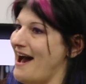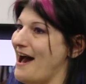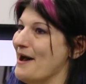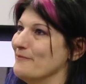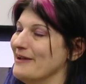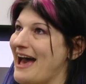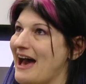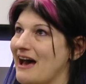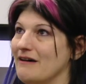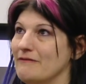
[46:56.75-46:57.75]
Um, we
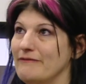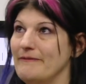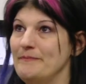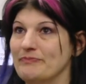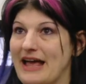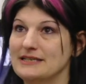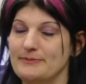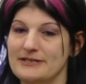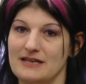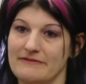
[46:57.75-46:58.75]
have
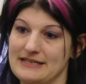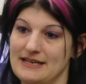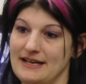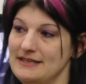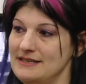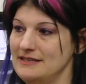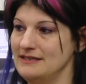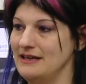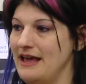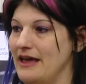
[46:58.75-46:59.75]
experts in
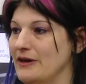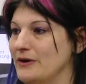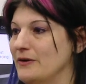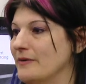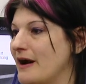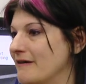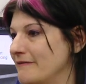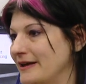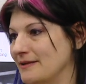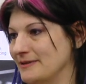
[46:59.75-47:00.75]
residence who are
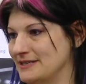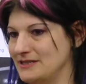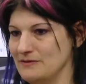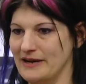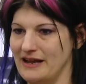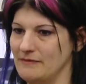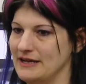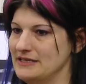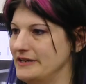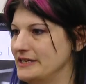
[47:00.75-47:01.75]
available to do one on
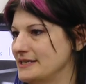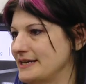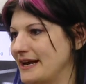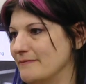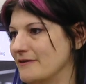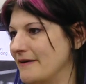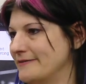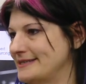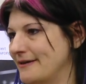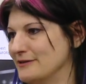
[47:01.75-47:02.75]
ones. You can just sign up for
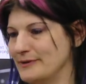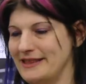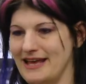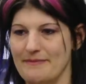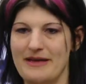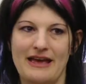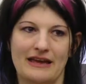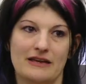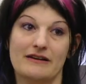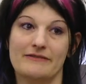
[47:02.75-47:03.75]
office hours with them.
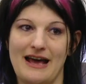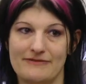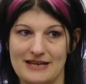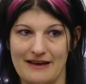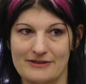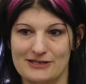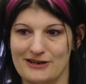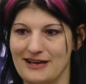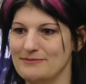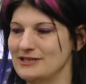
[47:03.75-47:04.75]
You don't even have to a
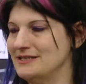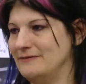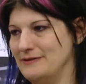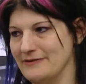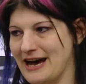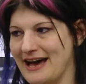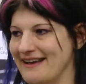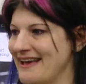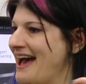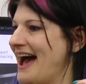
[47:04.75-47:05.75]
startup, just if you've got
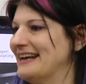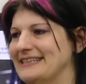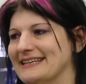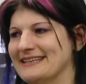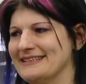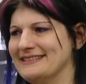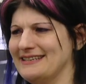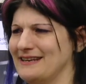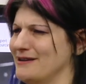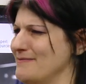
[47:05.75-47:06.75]
ideas
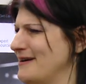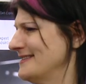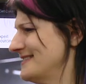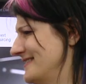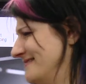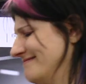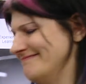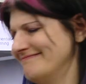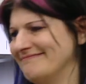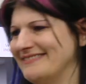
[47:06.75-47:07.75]
and you want to bounce,
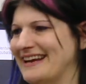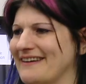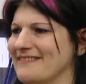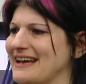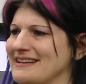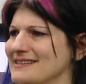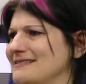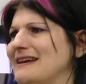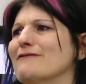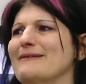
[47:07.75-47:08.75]
you know, get
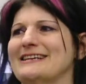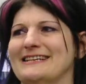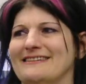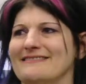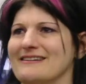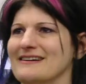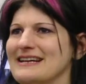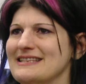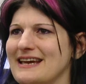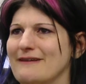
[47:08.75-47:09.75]
information or
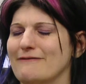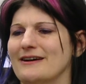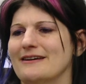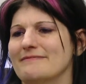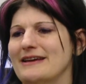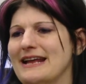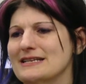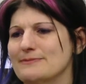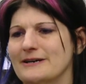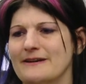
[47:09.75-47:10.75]
insight from an
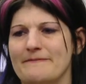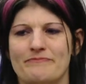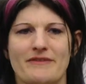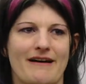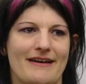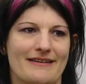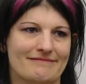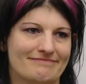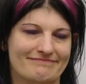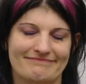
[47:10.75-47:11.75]
expert
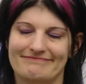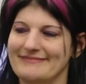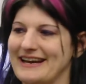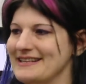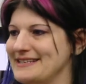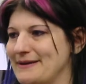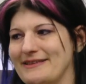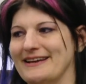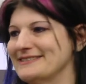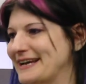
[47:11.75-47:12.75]
on kind of the same
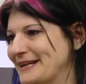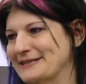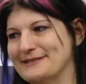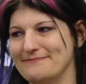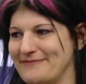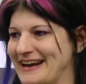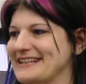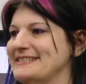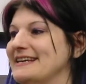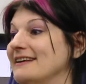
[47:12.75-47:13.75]
thing sales,
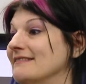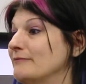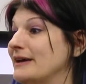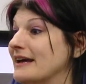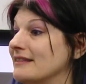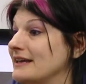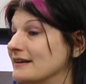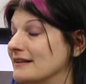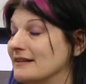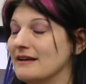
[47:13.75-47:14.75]
financing. We get
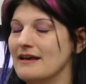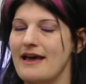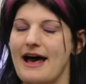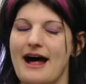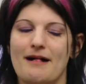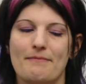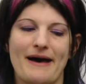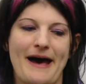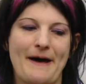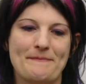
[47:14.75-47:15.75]
legal help.
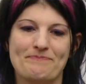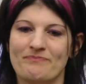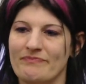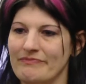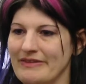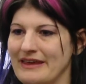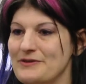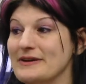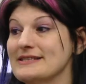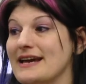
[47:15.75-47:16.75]
Um,
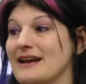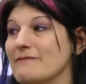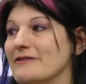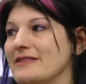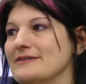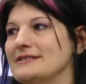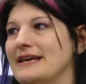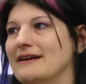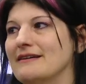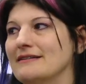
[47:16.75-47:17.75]
you can sign up for those
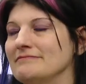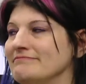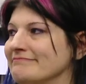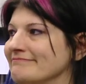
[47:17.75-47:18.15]
there.